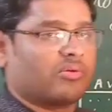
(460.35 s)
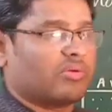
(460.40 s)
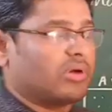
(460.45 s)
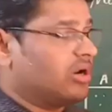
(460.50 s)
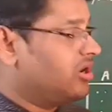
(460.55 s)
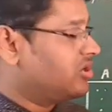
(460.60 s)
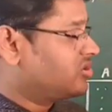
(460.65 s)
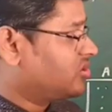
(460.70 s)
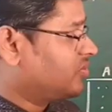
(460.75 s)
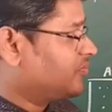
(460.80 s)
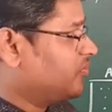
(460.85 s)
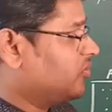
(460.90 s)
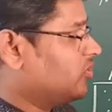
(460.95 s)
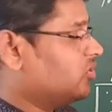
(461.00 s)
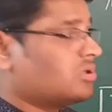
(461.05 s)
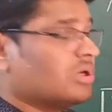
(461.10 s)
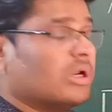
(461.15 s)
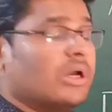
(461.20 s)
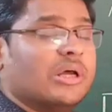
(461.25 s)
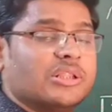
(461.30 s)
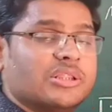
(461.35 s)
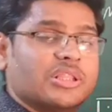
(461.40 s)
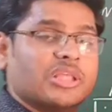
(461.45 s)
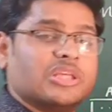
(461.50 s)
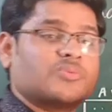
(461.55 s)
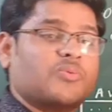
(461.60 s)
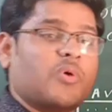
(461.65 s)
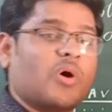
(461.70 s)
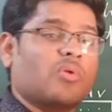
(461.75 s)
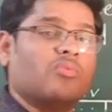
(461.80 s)
You can also put
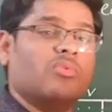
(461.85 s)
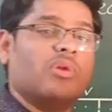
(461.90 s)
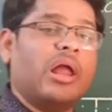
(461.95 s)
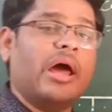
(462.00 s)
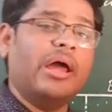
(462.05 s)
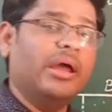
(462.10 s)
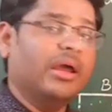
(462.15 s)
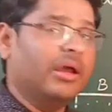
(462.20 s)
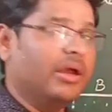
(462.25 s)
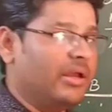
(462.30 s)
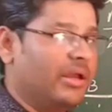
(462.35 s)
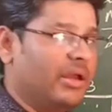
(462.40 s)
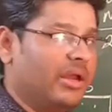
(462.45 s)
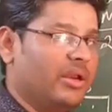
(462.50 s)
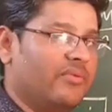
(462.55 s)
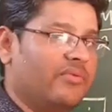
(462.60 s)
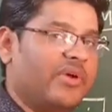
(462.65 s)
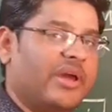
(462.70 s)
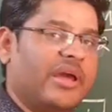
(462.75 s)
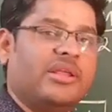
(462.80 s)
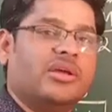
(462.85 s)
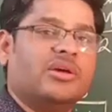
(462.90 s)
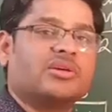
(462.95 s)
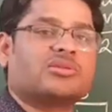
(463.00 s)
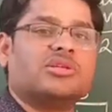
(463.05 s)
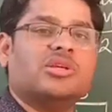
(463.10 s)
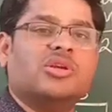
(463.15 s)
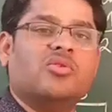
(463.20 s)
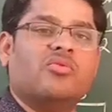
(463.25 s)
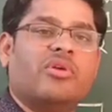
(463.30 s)
this formula in
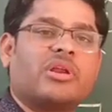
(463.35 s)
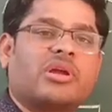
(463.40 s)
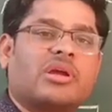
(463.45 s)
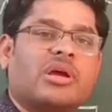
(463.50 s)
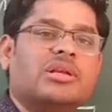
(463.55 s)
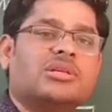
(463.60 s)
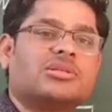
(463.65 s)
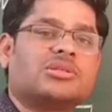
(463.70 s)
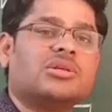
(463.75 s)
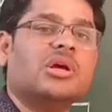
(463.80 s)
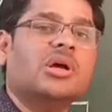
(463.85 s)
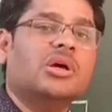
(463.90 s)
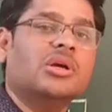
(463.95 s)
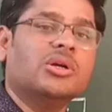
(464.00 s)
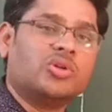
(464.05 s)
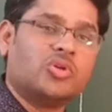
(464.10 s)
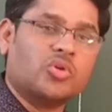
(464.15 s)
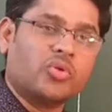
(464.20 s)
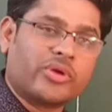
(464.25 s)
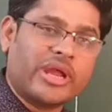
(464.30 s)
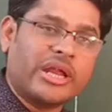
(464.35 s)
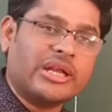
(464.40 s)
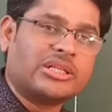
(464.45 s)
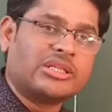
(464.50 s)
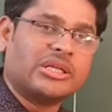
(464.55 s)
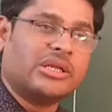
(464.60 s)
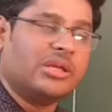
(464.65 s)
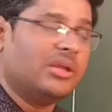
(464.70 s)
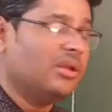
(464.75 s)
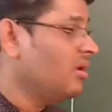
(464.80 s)
various numericals to
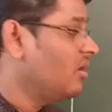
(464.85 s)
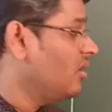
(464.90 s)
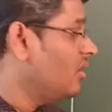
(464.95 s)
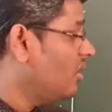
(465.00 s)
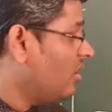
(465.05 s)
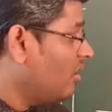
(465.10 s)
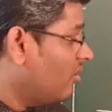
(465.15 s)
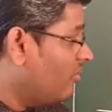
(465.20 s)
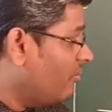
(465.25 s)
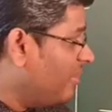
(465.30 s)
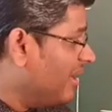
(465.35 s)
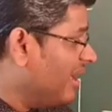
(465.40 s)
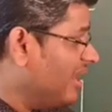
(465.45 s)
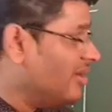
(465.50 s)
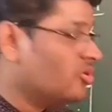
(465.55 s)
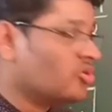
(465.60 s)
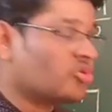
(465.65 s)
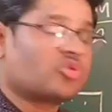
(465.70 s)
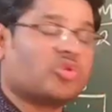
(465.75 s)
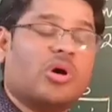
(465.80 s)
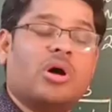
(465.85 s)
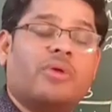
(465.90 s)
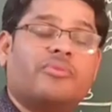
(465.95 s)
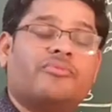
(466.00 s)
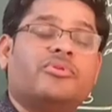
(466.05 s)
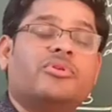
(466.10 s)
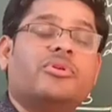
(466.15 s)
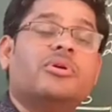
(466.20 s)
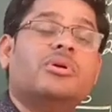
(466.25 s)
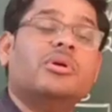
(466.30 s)
get the values
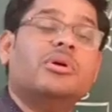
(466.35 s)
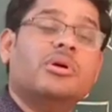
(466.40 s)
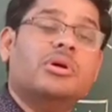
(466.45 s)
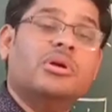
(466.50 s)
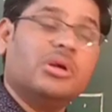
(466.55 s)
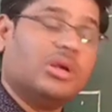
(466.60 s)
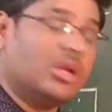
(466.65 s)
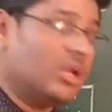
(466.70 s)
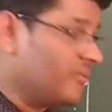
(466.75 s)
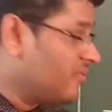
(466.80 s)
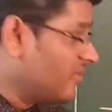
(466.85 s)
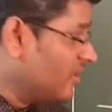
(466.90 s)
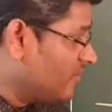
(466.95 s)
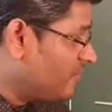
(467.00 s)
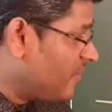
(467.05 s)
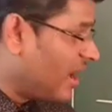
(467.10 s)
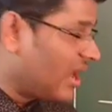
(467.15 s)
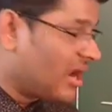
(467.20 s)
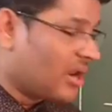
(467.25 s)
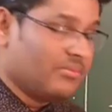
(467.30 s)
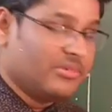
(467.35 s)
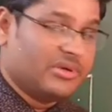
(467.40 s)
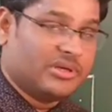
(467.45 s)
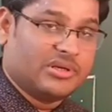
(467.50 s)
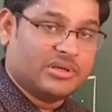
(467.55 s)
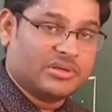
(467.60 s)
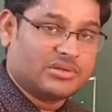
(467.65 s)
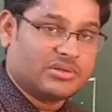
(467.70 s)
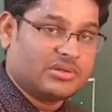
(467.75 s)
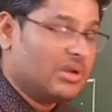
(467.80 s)
of different
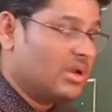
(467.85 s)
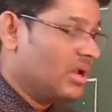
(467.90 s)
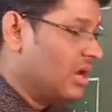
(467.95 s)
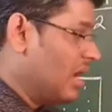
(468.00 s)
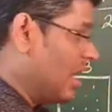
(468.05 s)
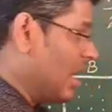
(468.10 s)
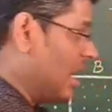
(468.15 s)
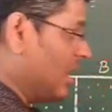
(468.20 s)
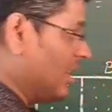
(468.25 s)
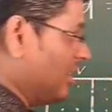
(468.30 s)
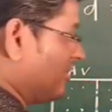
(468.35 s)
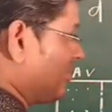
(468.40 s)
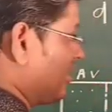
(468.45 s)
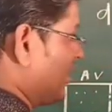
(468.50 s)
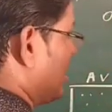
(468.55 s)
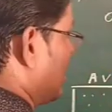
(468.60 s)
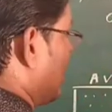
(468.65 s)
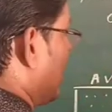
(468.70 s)
parameters, and you can